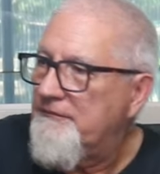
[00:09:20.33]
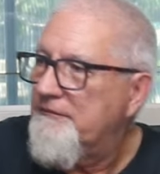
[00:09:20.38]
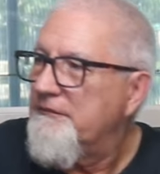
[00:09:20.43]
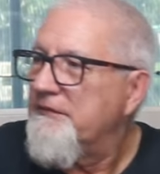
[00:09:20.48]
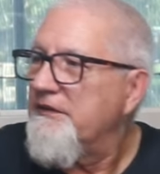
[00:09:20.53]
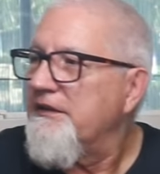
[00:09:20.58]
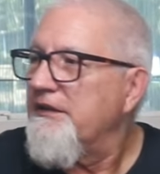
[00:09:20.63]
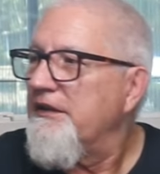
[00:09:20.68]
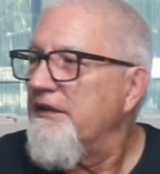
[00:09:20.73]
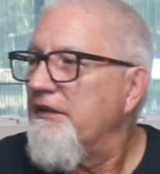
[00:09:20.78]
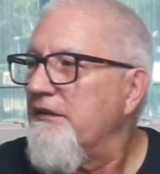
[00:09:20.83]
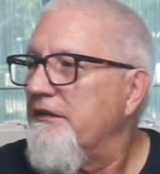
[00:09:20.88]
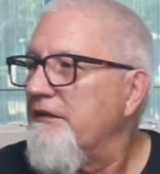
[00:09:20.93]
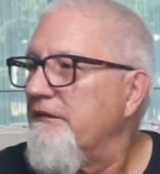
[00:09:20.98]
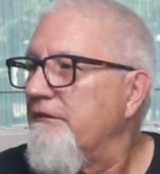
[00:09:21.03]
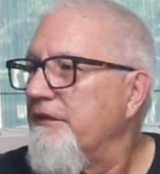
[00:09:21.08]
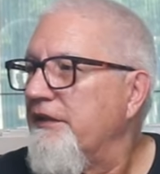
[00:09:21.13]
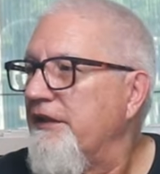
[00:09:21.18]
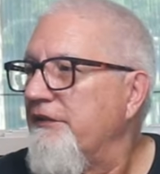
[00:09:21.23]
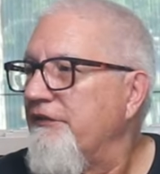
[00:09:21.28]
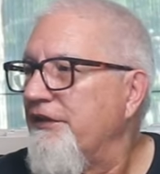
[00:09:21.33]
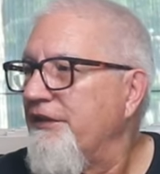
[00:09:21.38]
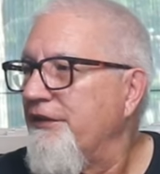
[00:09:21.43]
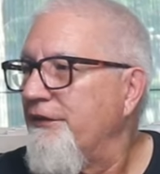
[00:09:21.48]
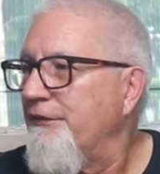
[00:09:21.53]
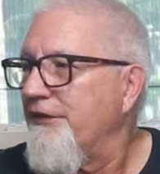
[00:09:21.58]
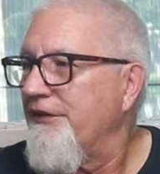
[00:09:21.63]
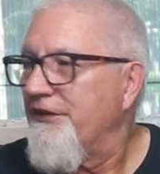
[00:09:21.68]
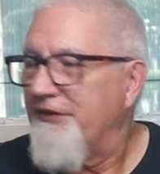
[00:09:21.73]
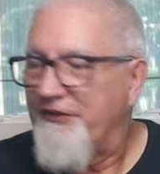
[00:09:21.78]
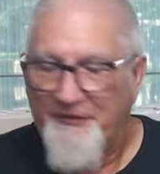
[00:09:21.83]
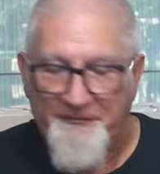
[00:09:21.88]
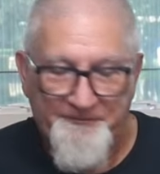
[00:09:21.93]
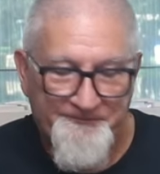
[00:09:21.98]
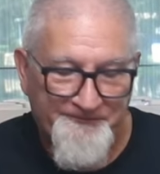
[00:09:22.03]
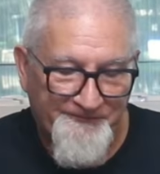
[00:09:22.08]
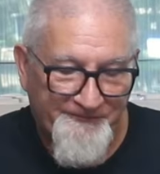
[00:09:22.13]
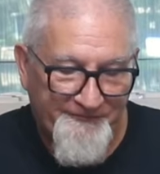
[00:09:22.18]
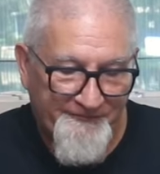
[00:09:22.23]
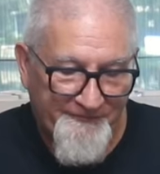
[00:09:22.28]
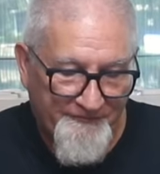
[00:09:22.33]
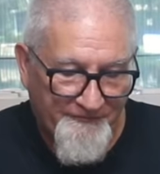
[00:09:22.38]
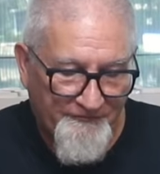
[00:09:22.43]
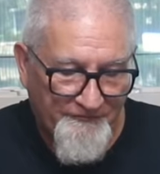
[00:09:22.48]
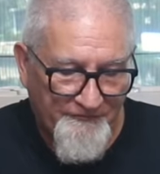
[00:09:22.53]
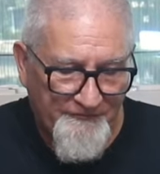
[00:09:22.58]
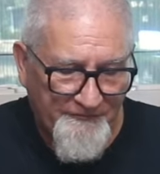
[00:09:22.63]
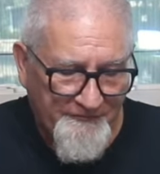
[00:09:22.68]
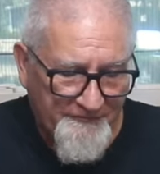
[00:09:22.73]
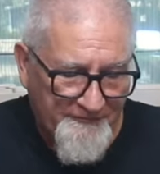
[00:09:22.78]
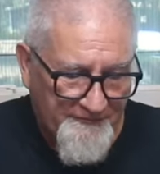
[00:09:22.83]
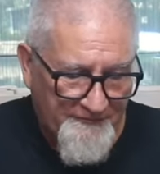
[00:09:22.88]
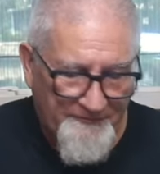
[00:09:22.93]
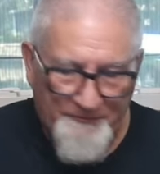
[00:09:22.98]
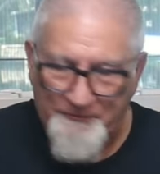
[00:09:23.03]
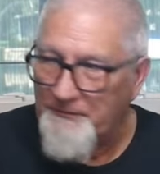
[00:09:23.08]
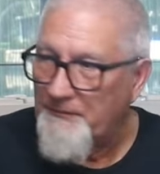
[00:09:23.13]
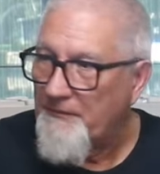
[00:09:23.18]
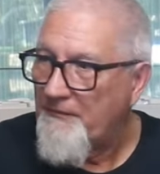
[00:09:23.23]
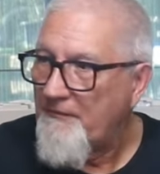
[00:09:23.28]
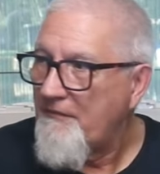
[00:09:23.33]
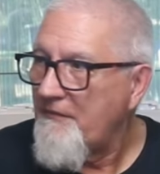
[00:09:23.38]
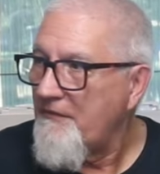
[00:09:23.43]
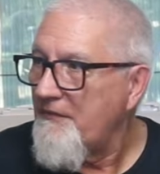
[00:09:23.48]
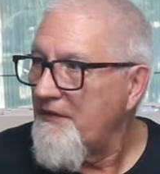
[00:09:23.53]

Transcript: Where did everyone go with this one? Come.